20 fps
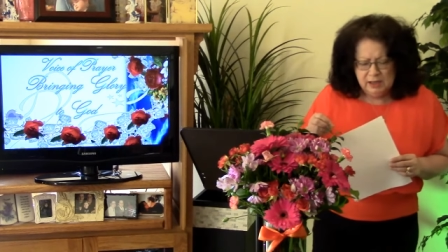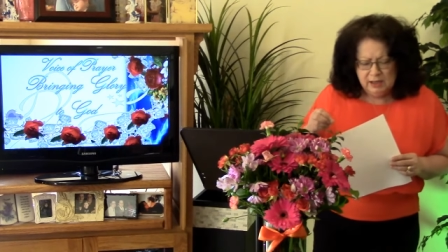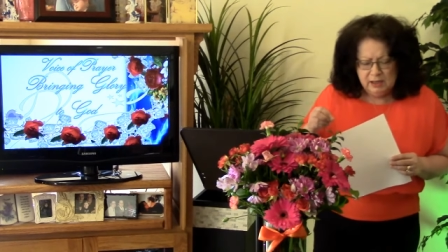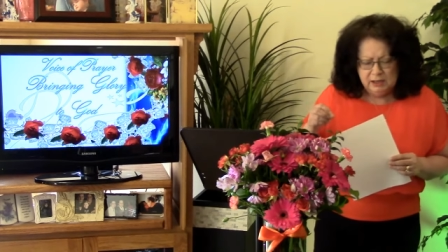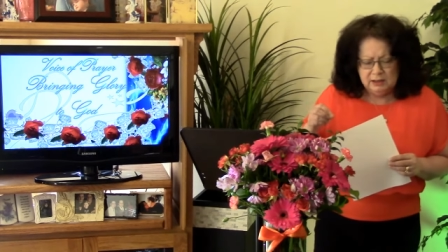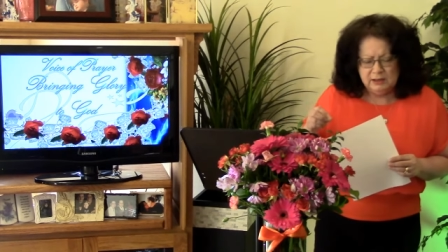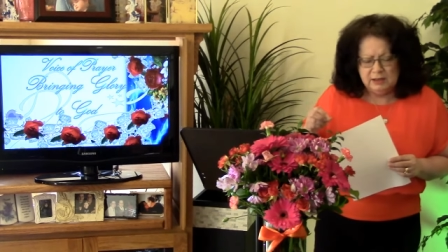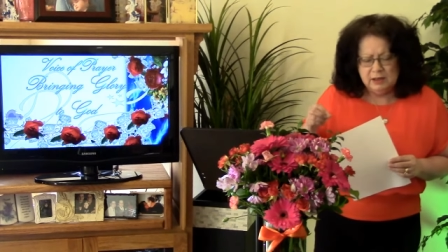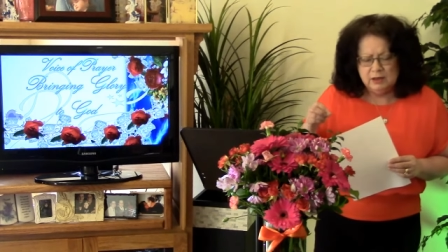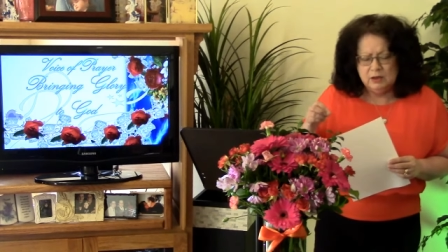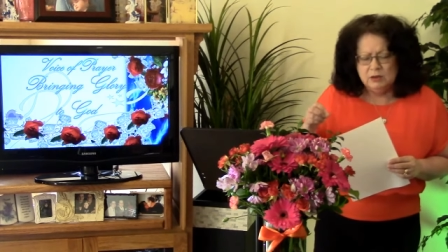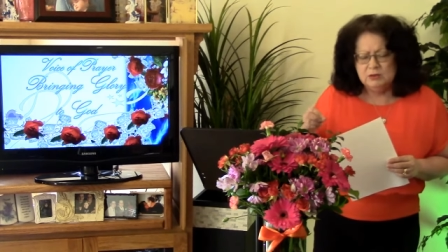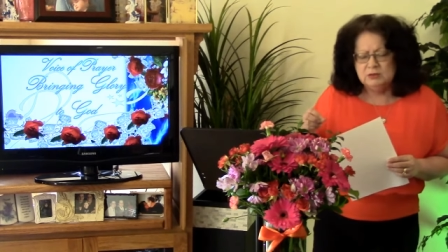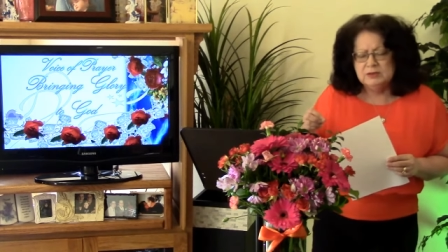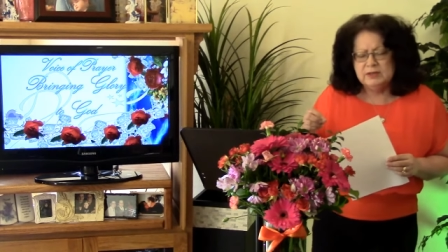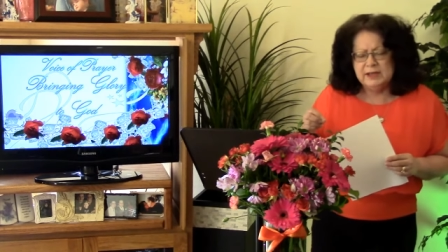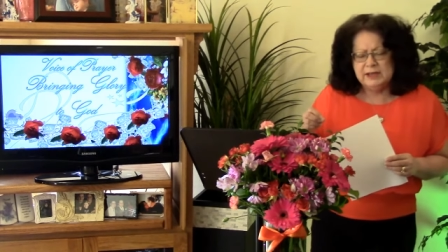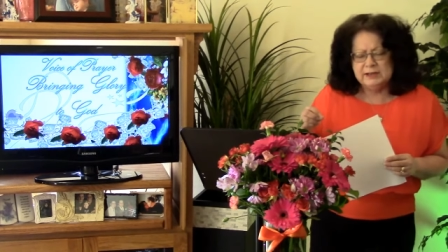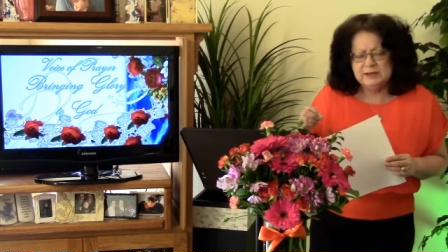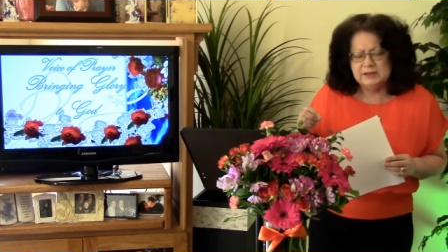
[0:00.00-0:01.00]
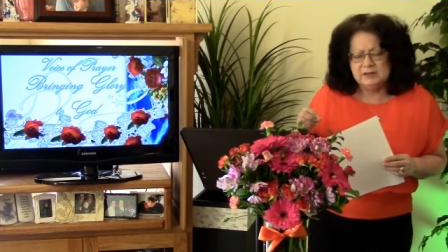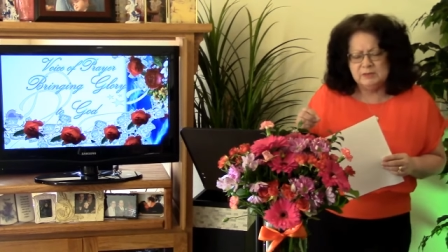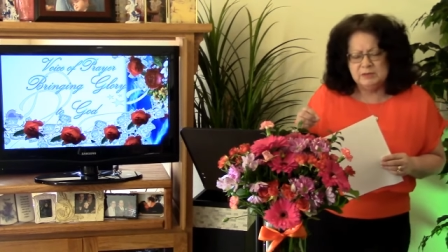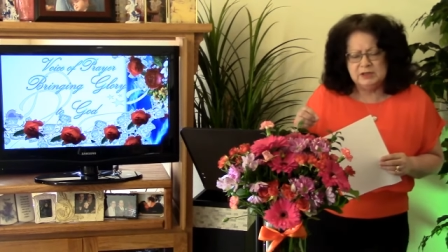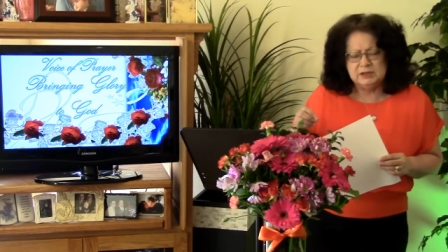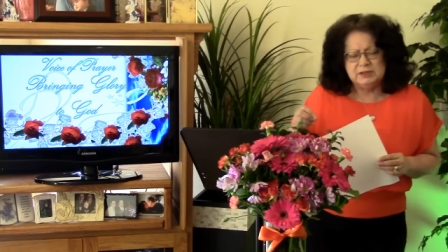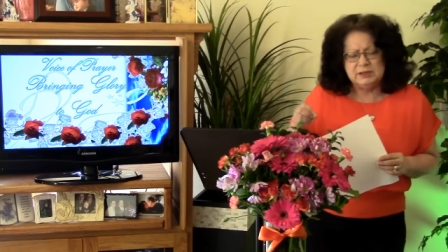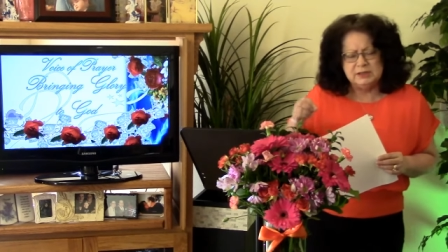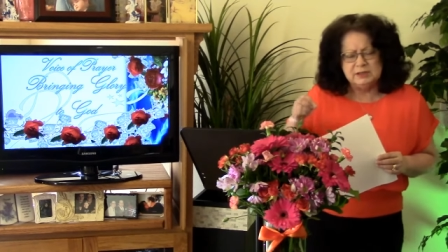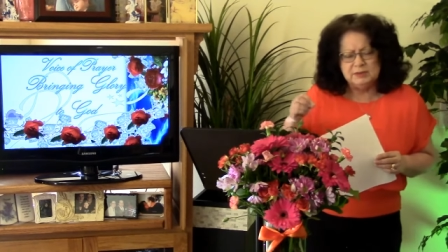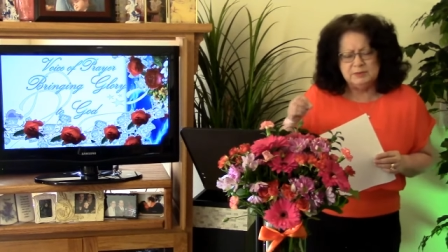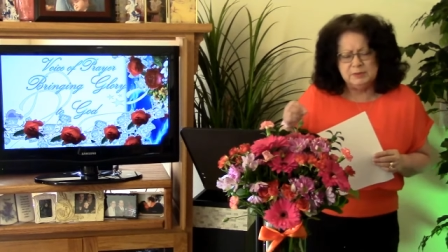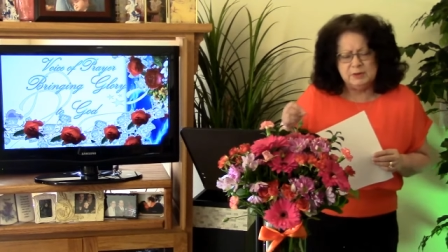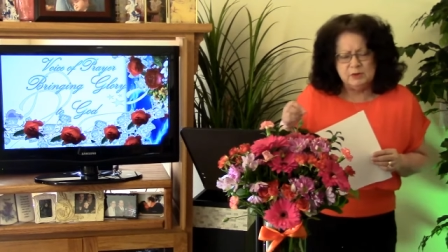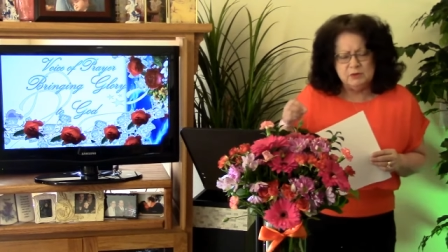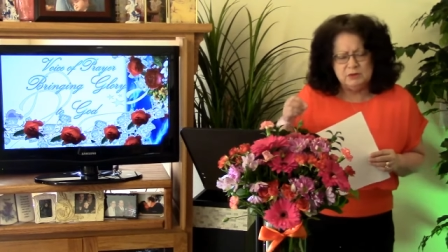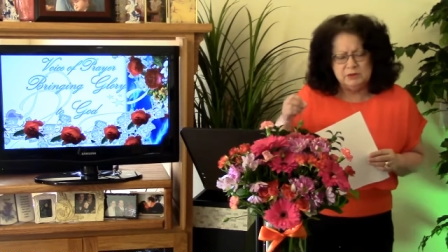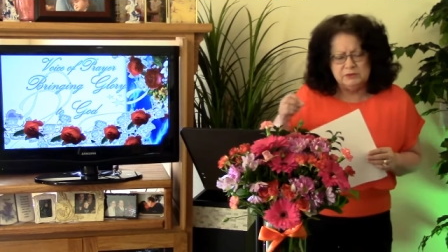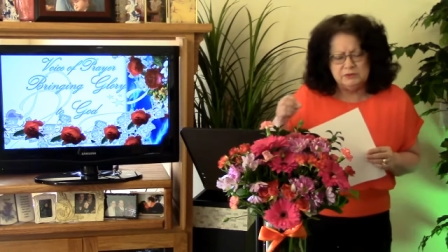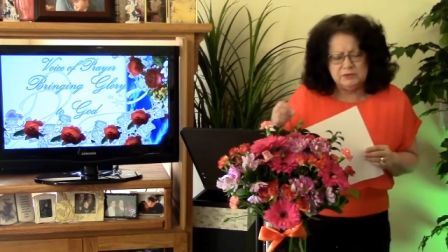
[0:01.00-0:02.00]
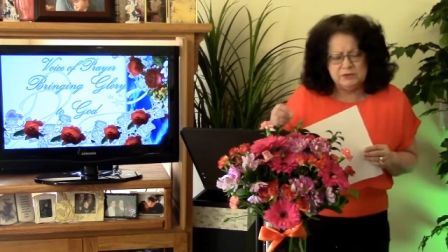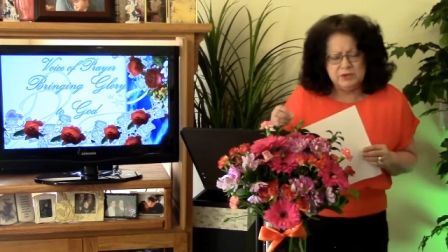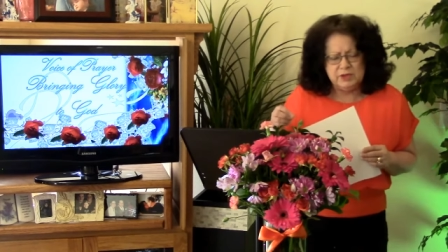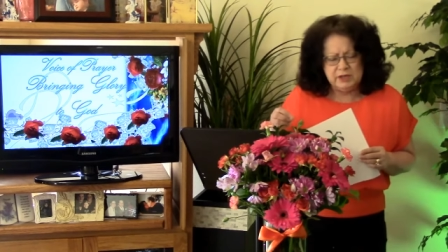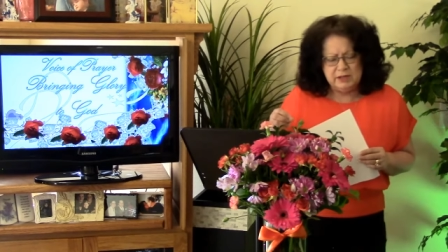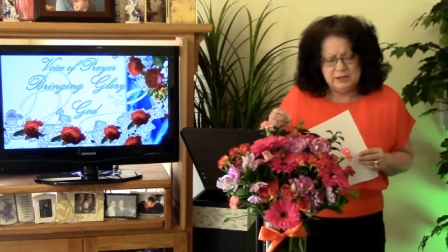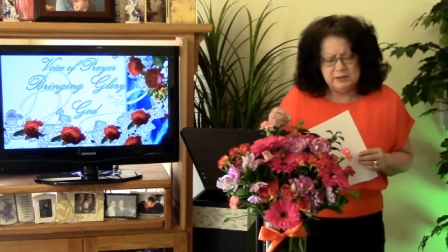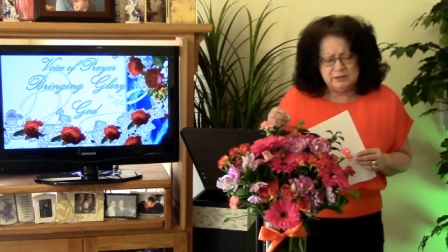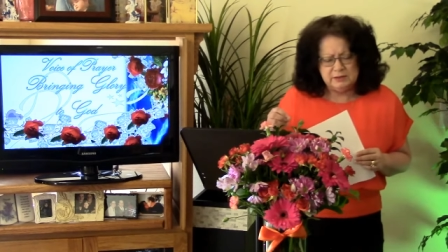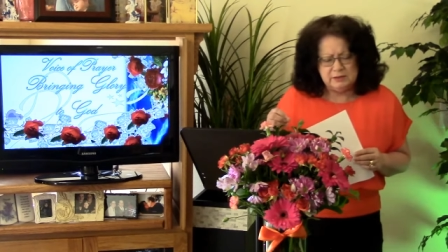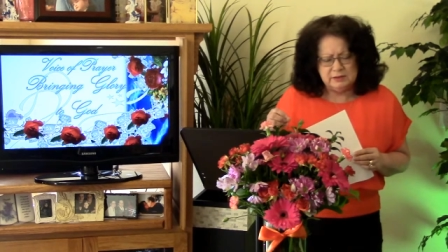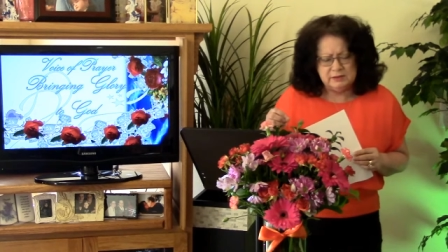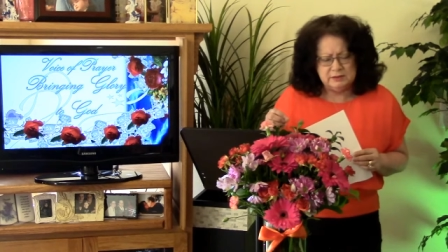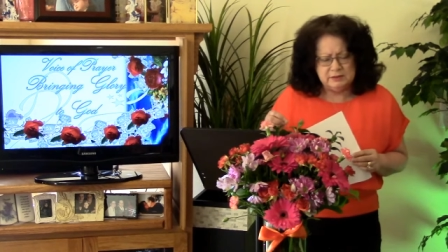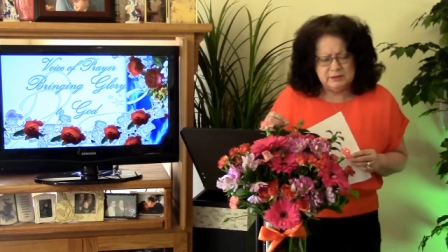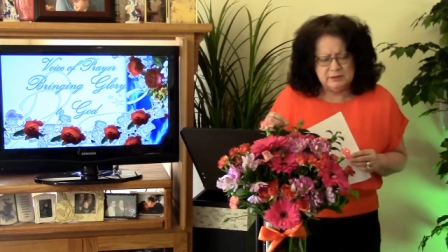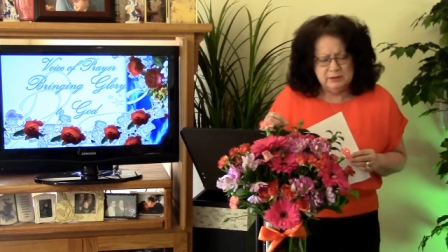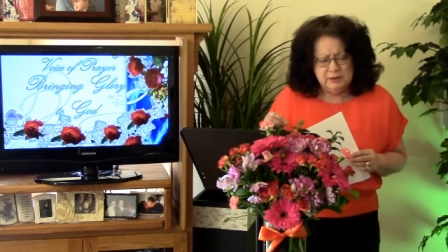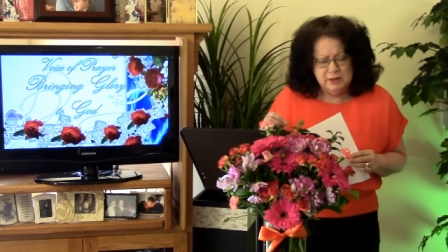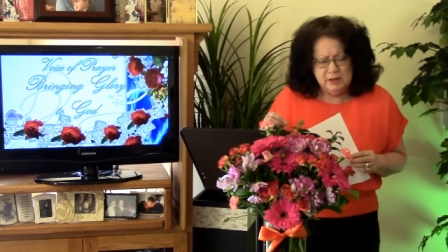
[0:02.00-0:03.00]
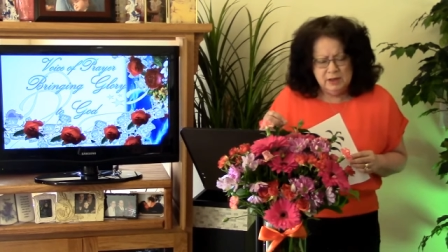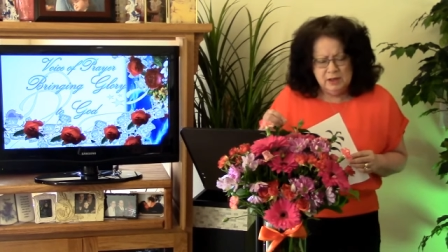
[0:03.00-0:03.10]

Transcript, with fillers: in the Old Testament that spoke of Jesus,